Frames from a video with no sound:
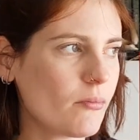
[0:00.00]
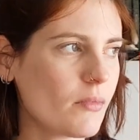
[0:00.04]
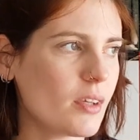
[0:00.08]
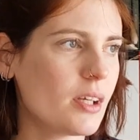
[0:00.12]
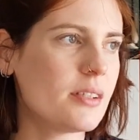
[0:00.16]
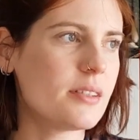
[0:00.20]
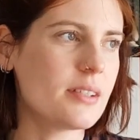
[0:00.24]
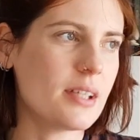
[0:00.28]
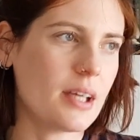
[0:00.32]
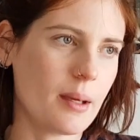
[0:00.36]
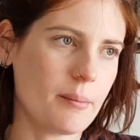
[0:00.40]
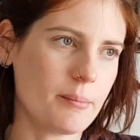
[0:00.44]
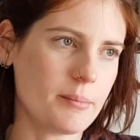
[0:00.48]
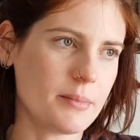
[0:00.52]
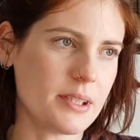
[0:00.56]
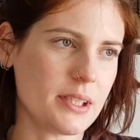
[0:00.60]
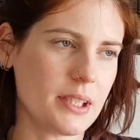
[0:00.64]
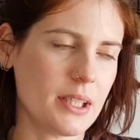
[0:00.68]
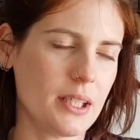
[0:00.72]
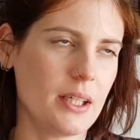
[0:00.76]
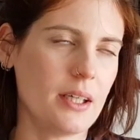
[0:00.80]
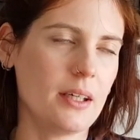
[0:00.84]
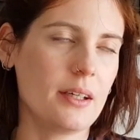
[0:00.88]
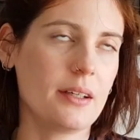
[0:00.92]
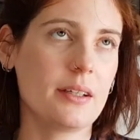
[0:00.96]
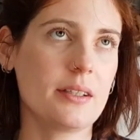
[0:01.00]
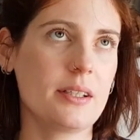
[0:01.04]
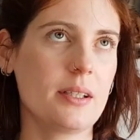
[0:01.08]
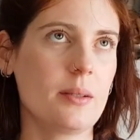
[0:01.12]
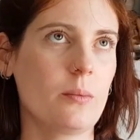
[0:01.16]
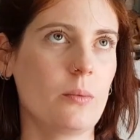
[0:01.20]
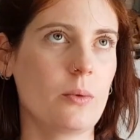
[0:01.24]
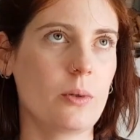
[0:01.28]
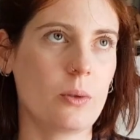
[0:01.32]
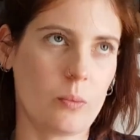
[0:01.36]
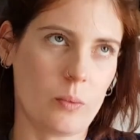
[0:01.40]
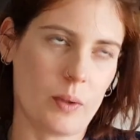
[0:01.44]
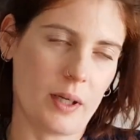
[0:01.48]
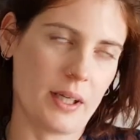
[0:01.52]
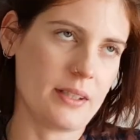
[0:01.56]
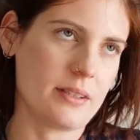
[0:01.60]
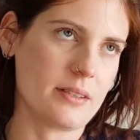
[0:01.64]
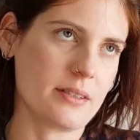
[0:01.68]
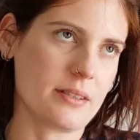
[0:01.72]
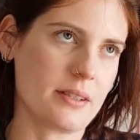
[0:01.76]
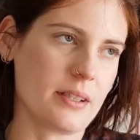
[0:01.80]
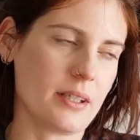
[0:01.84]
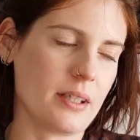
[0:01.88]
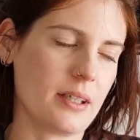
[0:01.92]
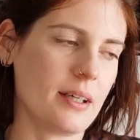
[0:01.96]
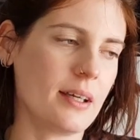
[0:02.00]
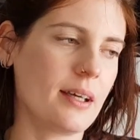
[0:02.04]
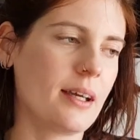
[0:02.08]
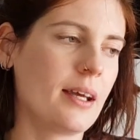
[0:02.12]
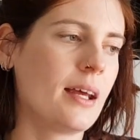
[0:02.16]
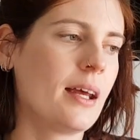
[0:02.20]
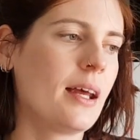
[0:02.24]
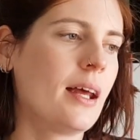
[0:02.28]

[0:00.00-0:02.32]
to empty it, and I didn't want to waste it.